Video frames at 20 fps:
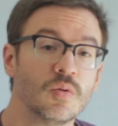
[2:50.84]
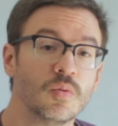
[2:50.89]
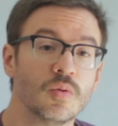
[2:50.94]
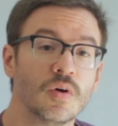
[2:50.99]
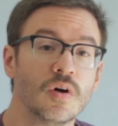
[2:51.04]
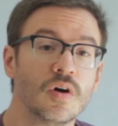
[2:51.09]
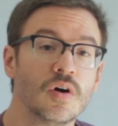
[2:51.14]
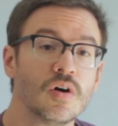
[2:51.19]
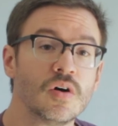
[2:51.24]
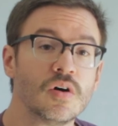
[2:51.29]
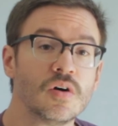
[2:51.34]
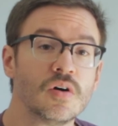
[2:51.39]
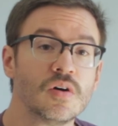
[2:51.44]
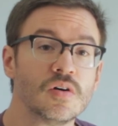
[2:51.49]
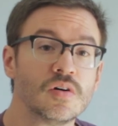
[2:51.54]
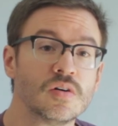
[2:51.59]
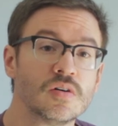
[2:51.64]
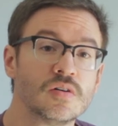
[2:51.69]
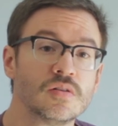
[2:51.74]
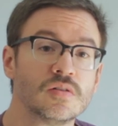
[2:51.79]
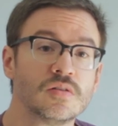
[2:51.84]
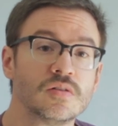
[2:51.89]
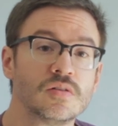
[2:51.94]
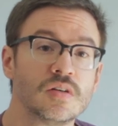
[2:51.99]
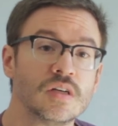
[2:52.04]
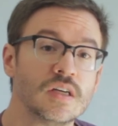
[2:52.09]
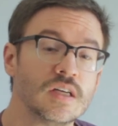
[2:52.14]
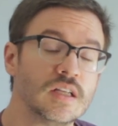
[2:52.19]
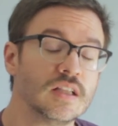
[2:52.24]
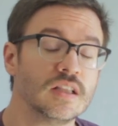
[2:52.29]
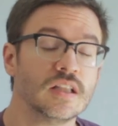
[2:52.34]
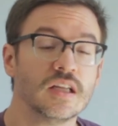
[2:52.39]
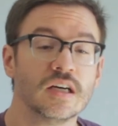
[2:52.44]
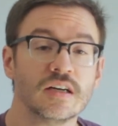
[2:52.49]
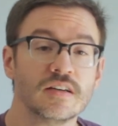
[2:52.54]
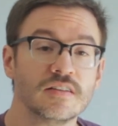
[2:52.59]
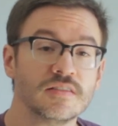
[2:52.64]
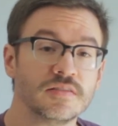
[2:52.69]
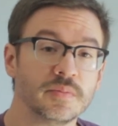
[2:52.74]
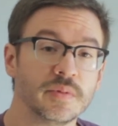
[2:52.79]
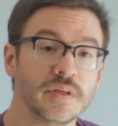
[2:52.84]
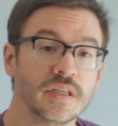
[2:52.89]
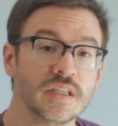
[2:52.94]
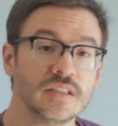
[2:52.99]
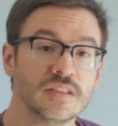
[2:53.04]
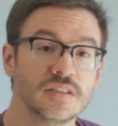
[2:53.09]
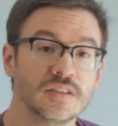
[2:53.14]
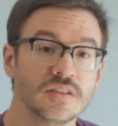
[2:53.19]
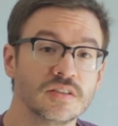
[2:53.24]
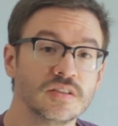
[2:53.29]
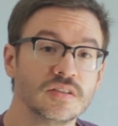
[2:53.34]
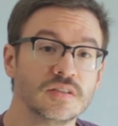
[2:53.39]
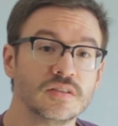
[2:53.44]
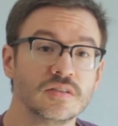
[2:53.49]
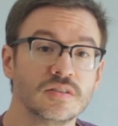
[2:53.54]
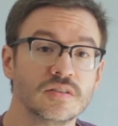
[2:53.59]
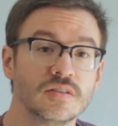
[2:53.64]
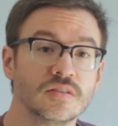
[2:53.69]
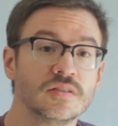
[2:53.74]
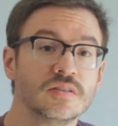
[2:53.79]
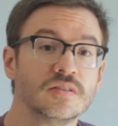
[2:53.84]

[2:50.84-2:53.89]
Whoa, love me do.